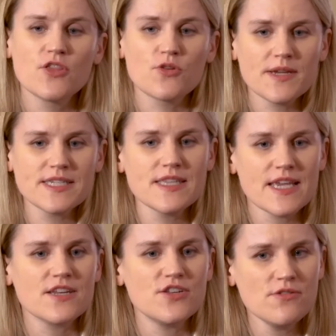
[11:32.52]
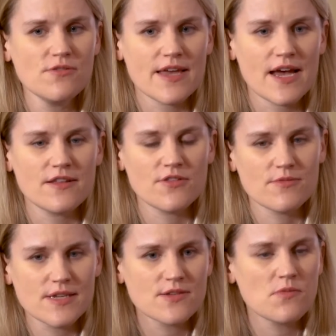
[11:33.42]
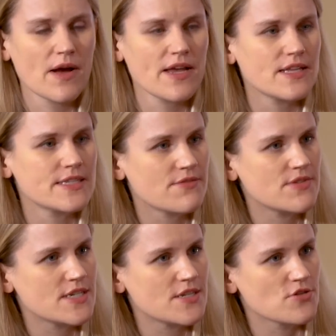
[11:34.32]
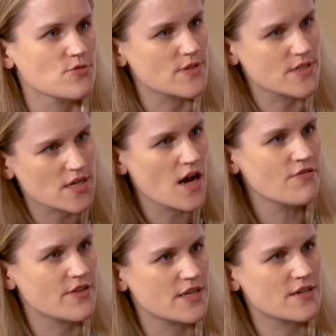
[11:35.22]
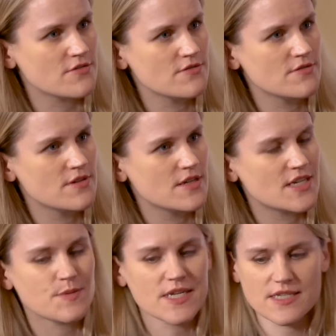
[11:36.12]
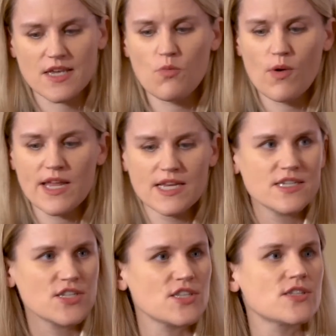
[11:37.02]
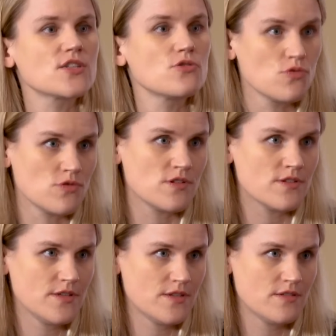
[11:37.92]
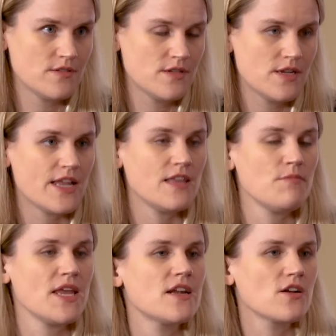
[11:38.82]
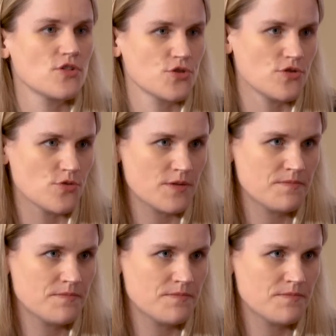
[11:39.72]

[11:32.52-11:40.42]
The reason they can do that, the reason why that 17 year old will scoff at you, is because they went into the schools yeah. and they made it a cultural norm.